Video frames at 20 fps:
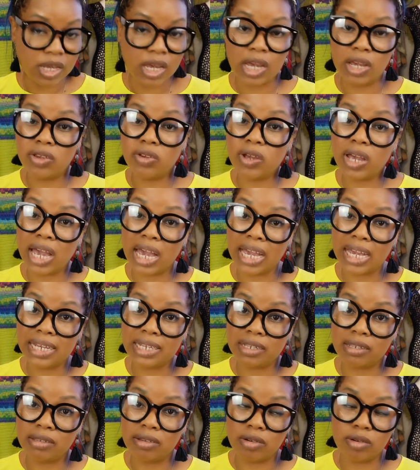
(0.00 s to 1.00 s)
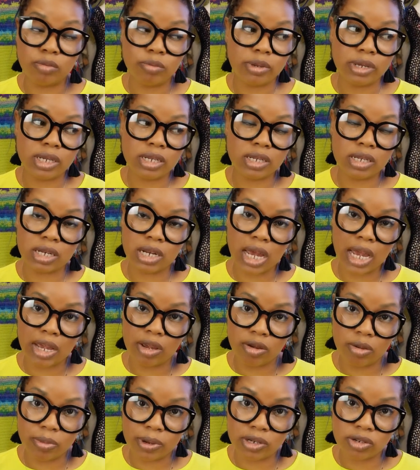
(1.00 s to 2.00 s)
And you guys, don't be in
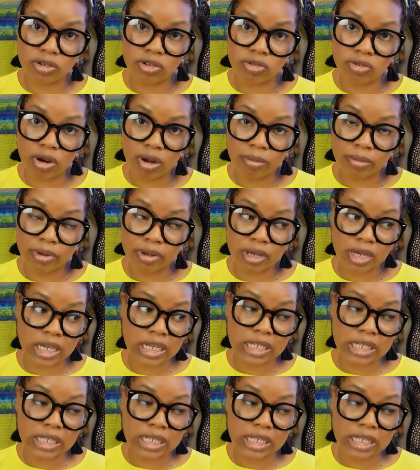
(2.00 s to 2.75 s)
denial about your trauma.